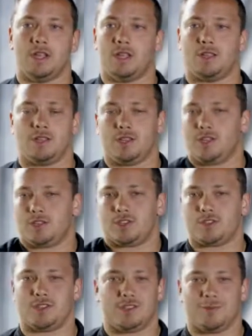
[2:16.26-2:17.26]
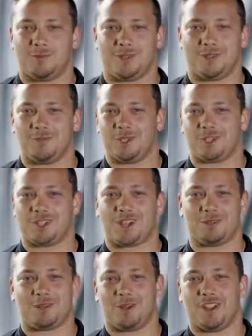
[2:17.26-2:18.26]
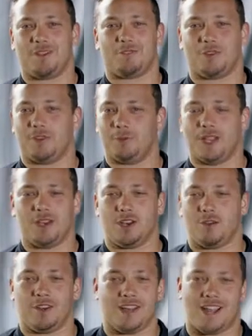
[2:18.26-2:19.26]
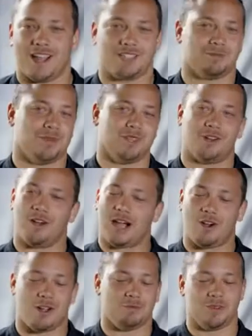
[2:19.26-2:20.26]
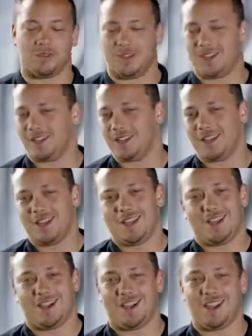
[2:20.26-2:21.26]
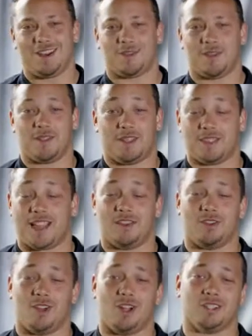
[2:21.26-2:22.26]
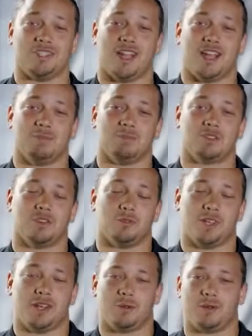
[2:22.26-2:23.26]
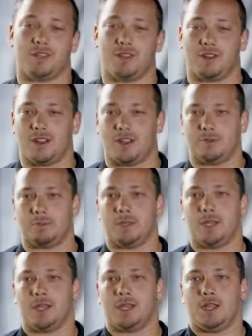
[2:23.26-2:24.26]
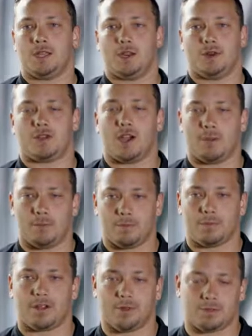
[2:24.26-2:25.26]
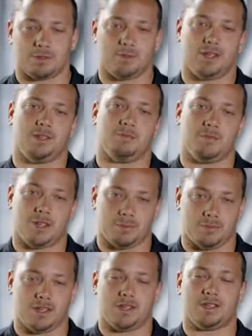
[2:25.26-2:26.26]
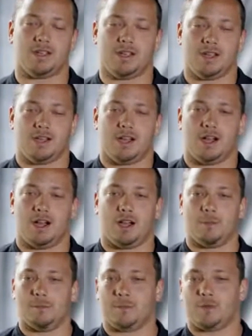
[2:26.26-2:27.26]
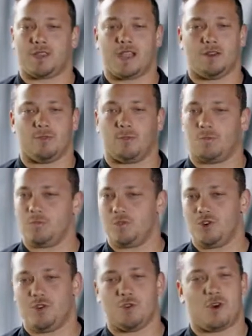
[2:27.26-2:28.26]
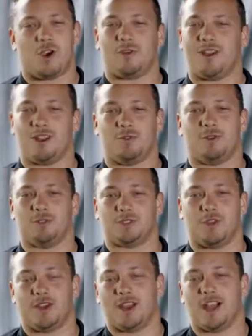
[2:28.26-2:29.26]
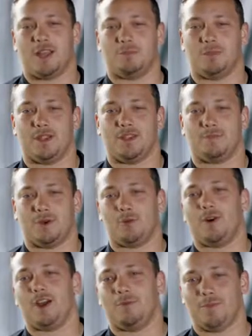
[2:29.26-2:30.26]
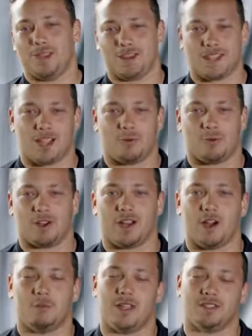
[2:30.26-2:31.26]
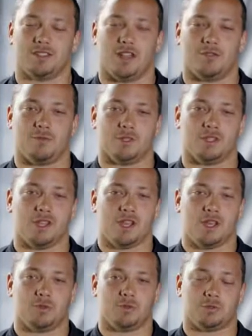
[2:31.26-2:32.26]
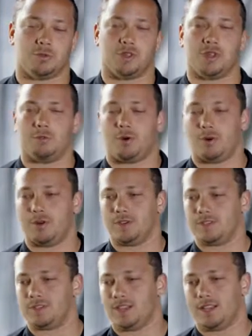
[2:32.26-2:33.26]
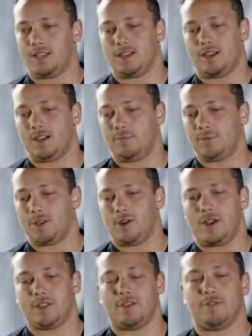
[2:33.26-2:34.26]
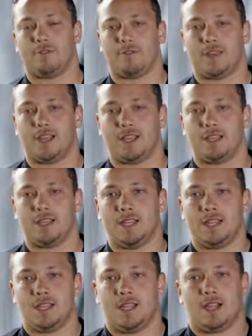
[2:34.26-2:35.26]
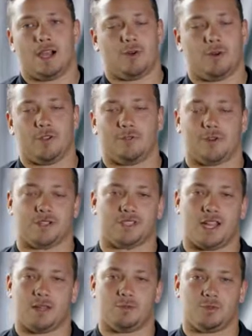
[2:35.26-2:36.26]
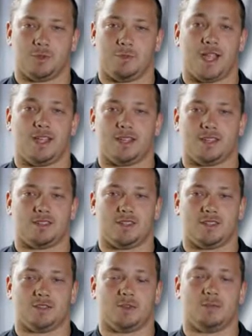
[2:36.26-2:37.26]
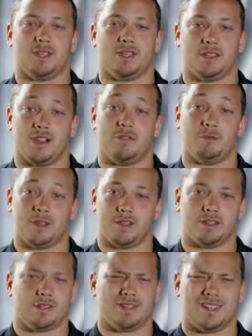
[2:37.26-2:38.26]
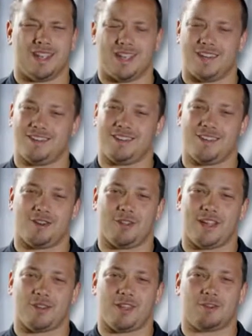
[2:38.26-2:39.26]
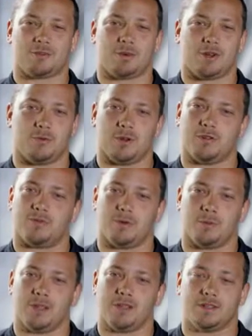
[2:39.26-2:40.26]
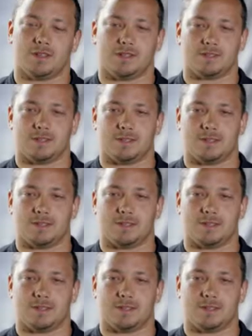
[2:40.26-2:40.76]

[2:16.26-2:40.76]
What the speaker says: We just talked about life for a little bit, and no one had asked me, how I'm doing, anything like that in a long time. So being able to hear him, come to me, meet me, kind of knew already what was going on, but wanted me to kind of work it out myself was really important. And I'll never forget one of the first times we met. He told me he loved me, and that was pretty weird for me because